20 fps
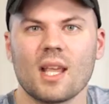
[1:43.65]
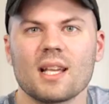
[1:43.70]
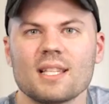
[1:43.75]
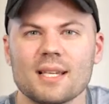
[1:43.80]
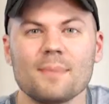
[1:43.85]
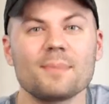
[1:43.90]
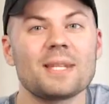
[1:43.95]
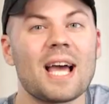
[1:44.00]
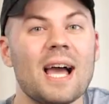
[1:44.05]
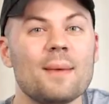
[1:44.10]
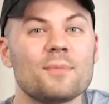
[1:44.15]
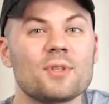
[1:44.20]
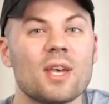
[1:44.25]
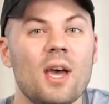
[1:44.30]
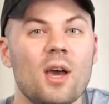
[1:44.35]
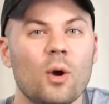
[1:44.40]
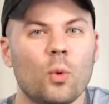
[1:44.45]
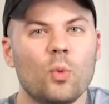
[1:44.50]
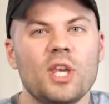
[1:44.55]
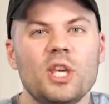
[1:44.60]
Sometimes
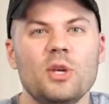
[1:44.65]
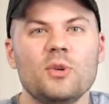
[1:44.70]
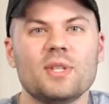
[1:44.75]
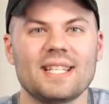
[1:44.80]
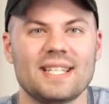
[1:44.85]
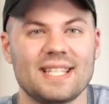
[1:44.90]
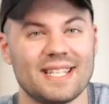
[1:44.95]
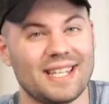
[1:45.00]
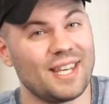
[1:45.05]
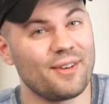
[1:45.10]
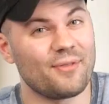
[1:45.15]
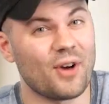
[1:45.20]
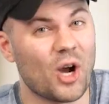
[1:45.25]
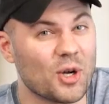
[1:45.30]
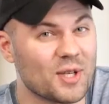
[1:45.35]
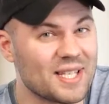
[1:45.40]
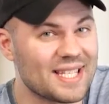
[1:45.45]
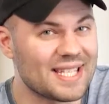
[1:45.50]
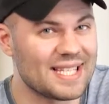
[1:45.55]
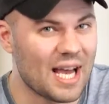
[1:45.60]
we use it to give
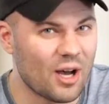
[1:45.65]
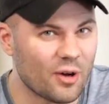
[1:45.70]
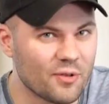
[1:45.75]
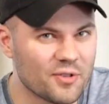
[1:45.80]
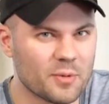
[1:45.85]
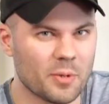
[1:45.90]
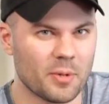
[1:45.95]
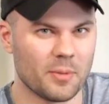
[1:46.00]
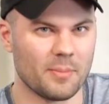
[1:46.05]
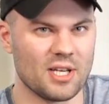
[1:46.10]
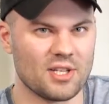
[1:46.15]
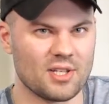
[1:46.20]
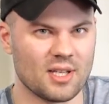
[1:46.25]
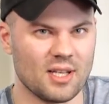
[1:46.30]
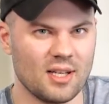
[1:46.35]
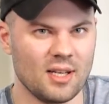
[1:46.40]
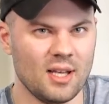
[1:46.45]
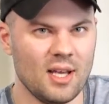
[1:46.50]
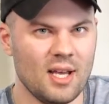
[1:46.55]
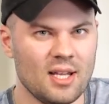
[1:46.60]
ourselves
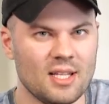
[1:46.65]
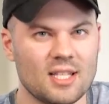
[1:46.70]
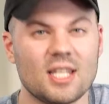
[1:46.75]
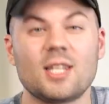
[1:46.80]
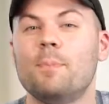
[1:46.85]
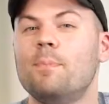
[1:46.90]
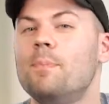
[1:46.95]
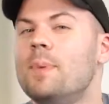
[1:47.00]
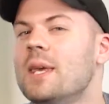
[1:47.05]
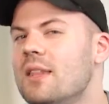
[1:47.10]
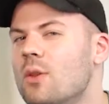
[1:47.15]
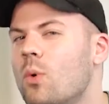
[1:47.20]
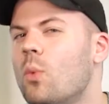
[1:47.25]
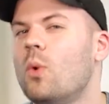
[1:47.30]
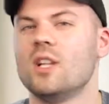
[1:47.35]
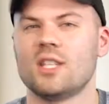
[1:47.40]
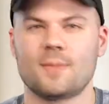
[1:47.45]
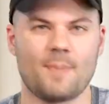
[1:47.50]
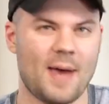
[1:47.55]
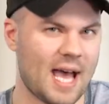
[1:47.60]
permission to be the
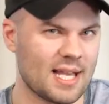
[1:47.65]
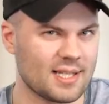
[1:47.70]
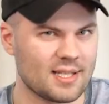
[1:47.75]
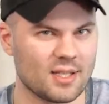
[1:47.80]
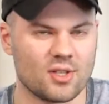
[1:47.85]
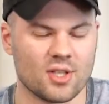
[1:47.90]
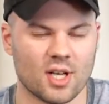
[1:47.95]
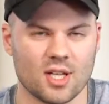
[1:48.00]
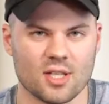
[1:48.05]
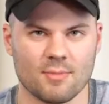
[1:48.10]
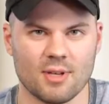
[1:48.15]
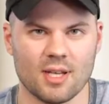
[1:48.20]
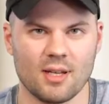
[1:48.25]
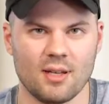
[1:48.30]
ones passing judgment.